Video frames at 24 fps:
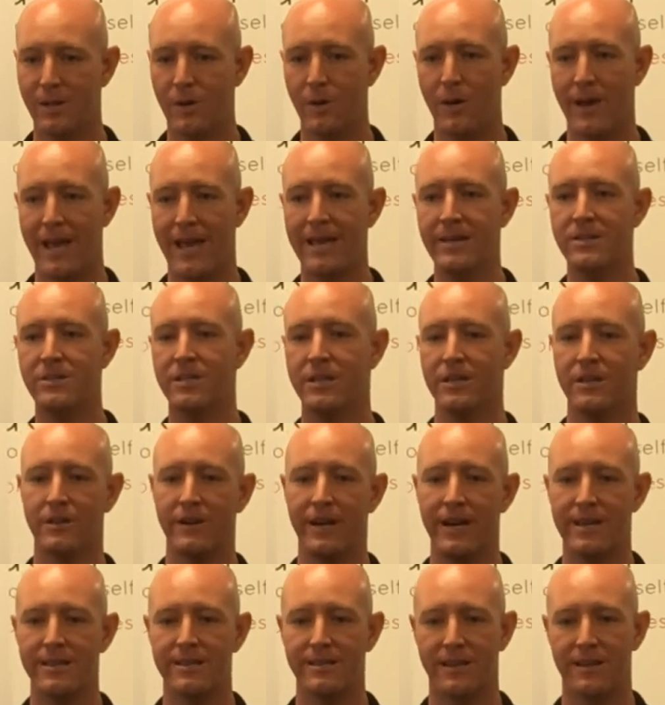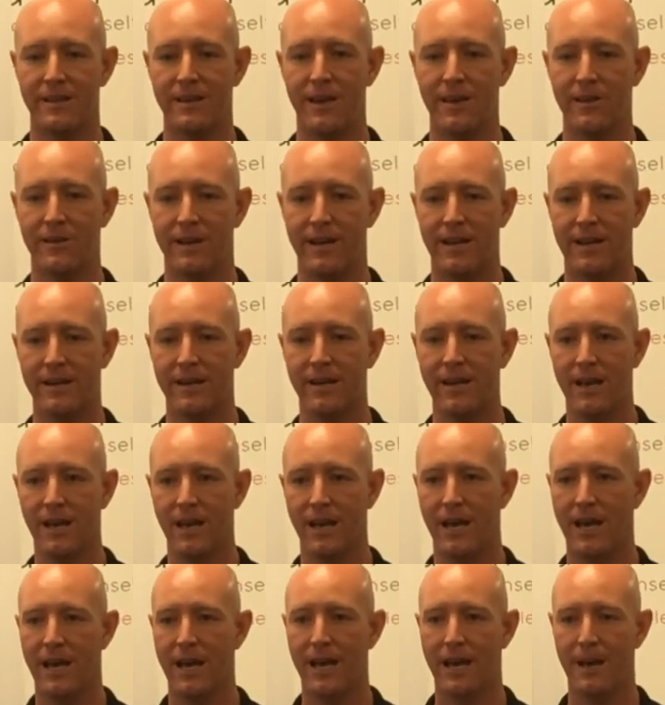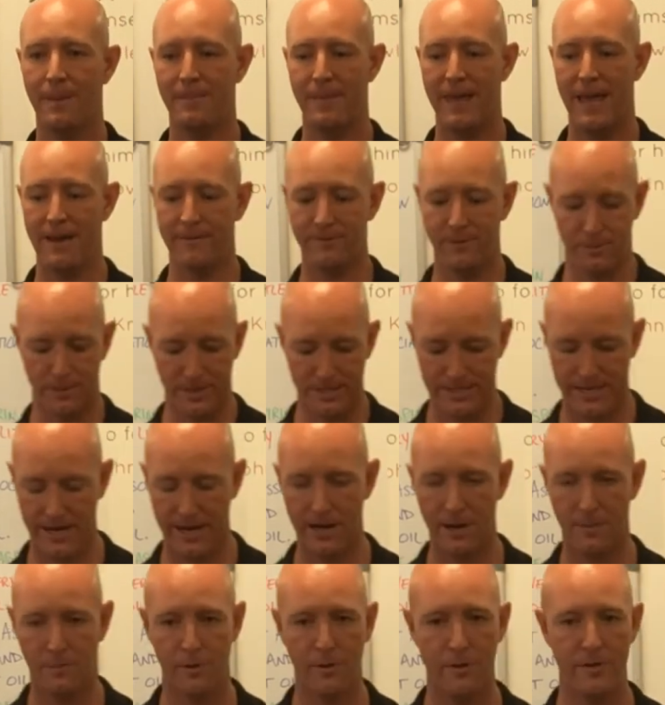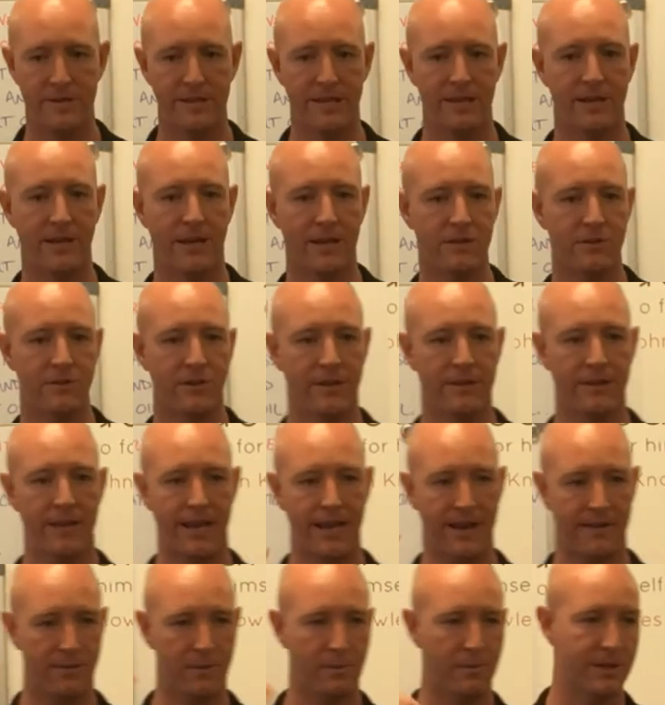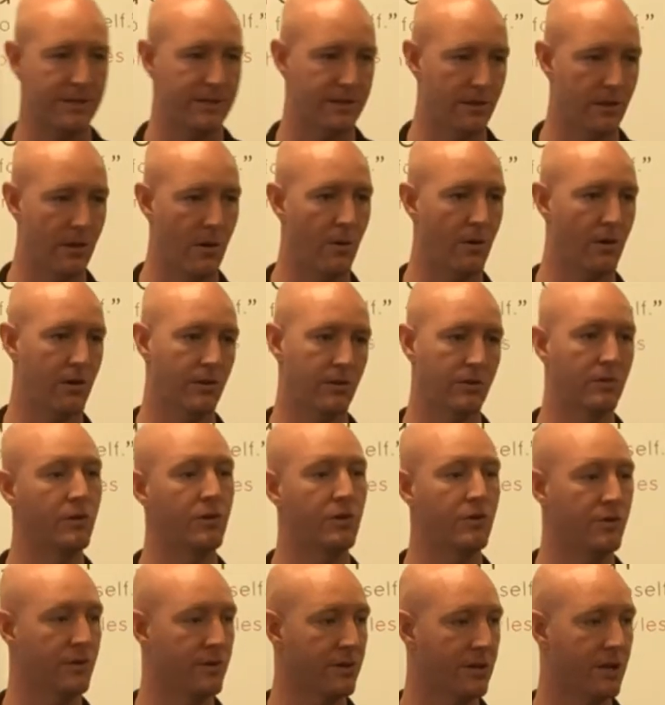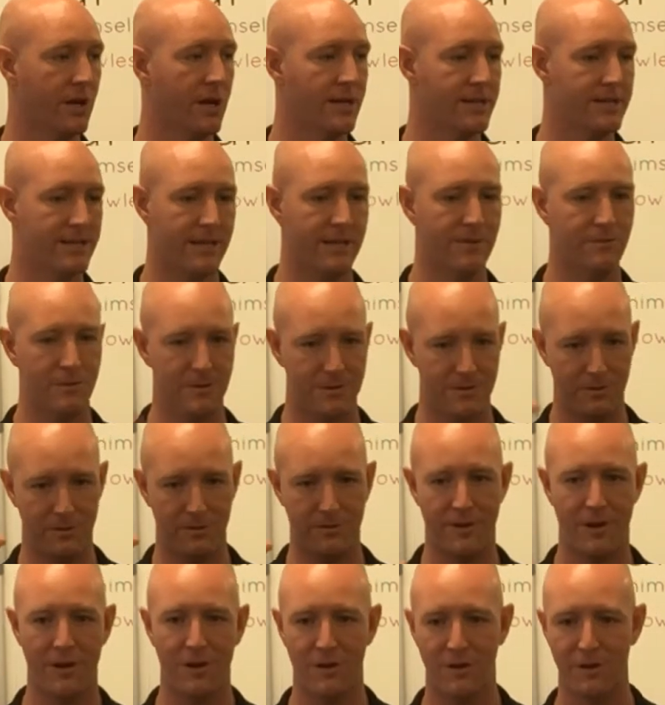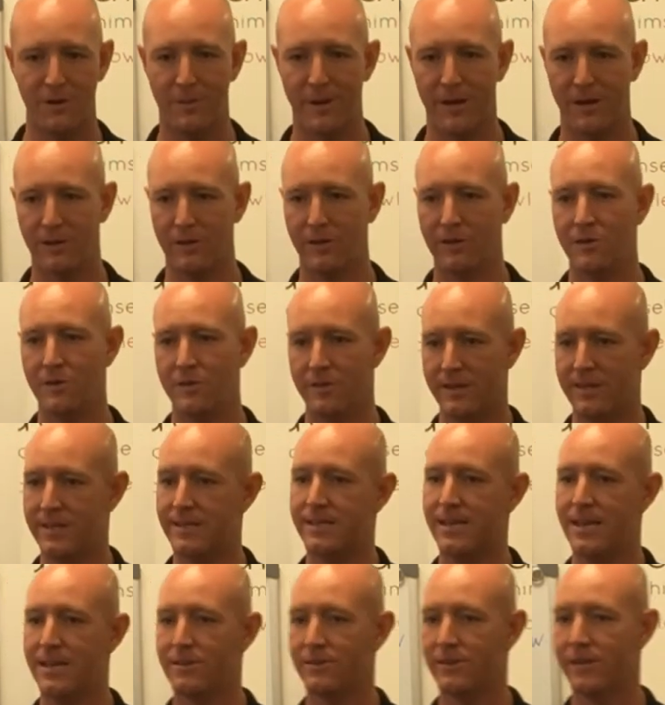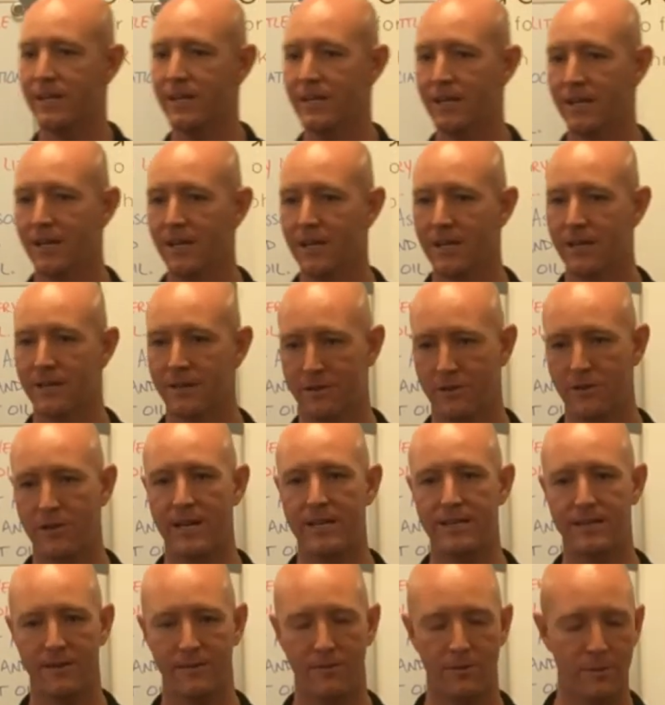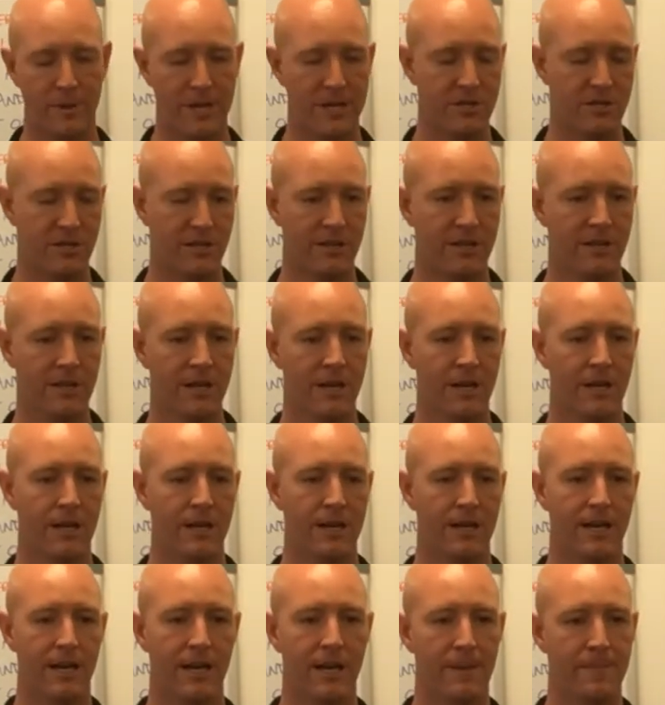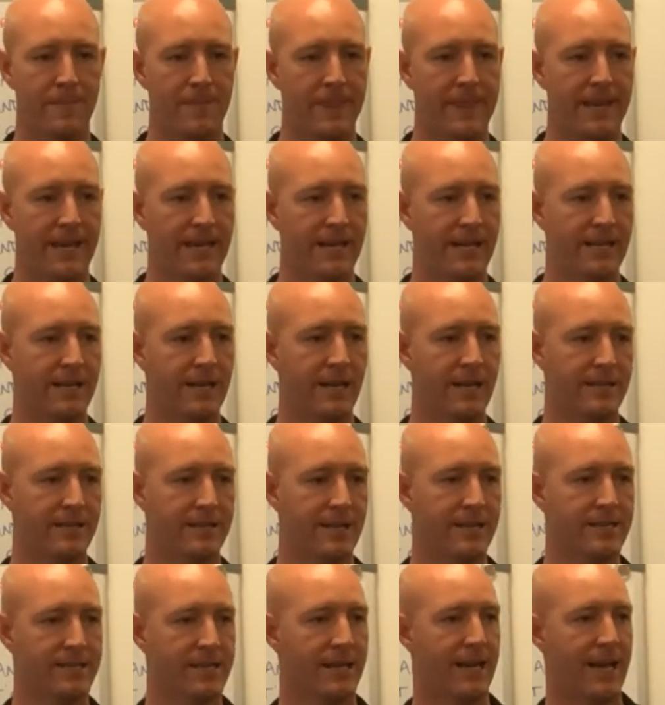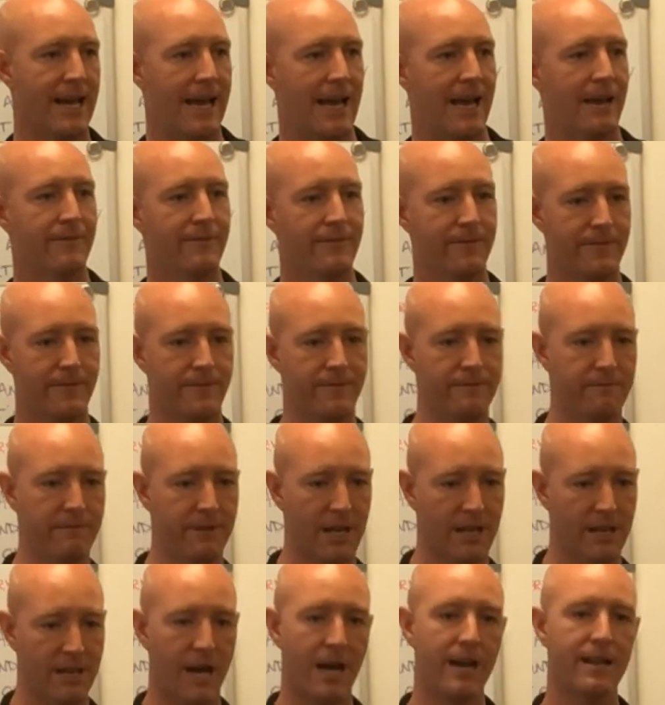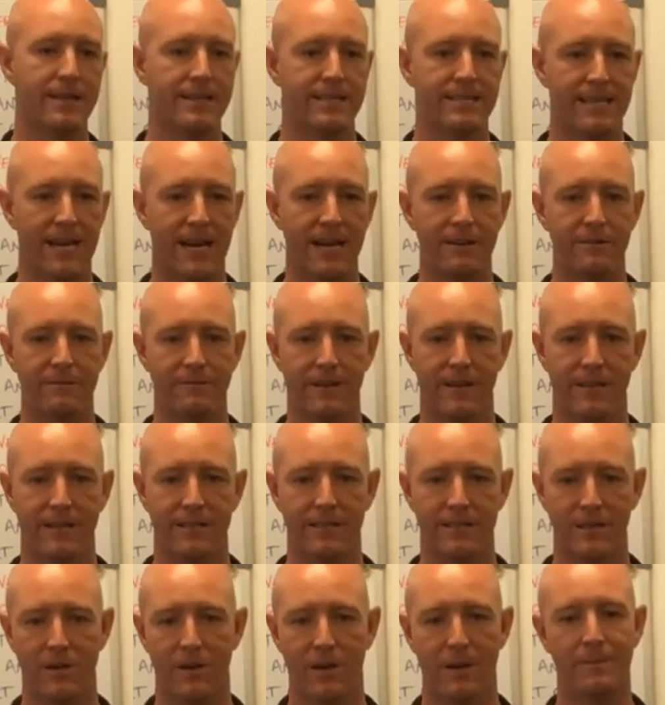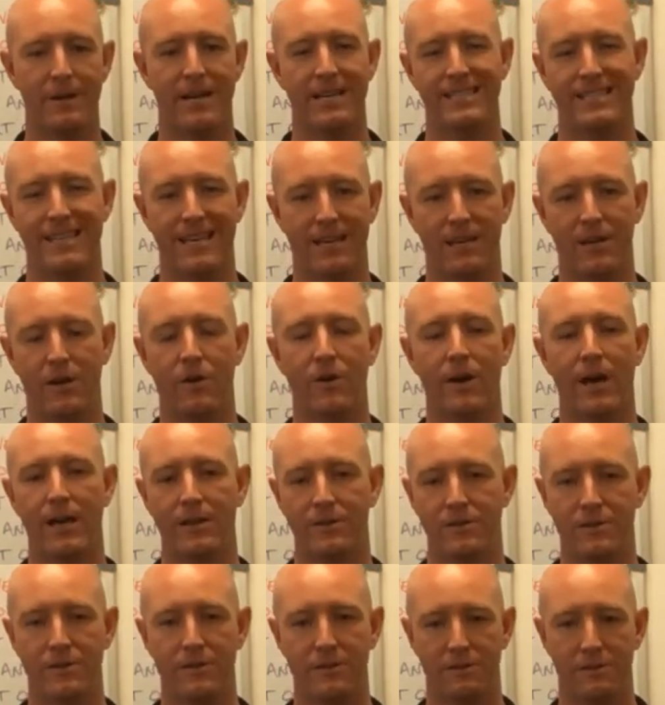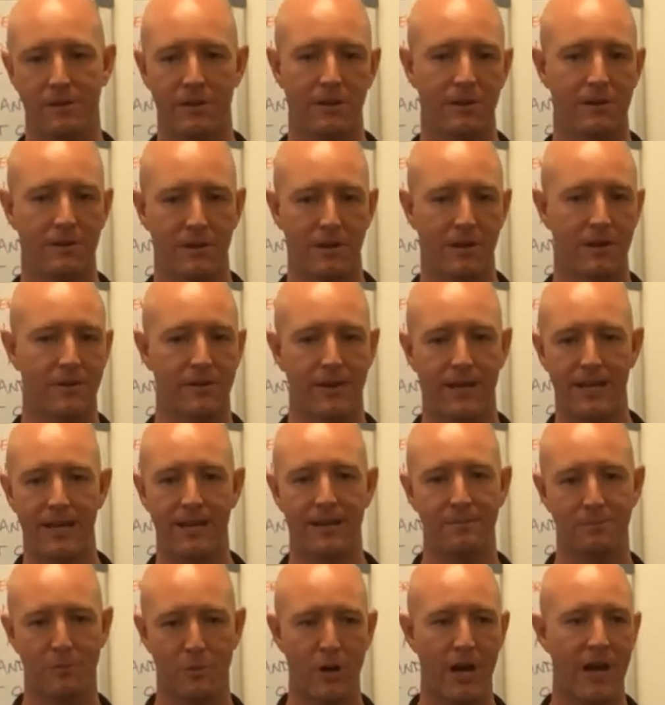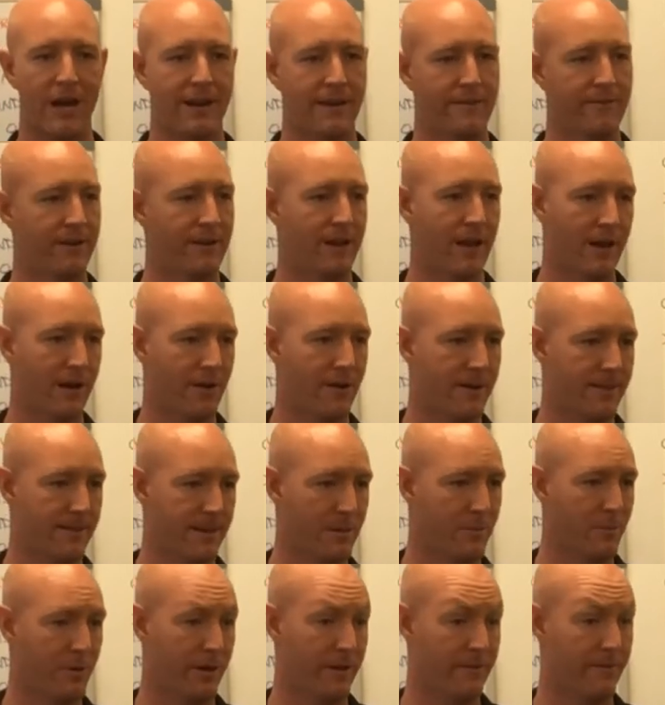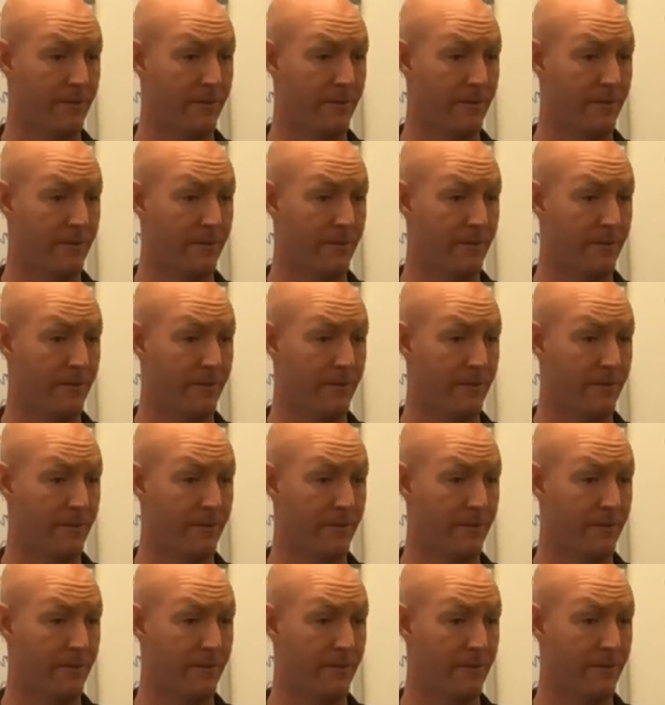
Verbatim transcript: so ancient grains, on the other hand, um, have a much higher protein content. They have a much lower gluten content, which we've all heard about gluten these days, right? Creates inflammation. Um, and it, it doesn't have a lot of the side effects. So I'm not saying go out and you, you know eat bread every day or anything, but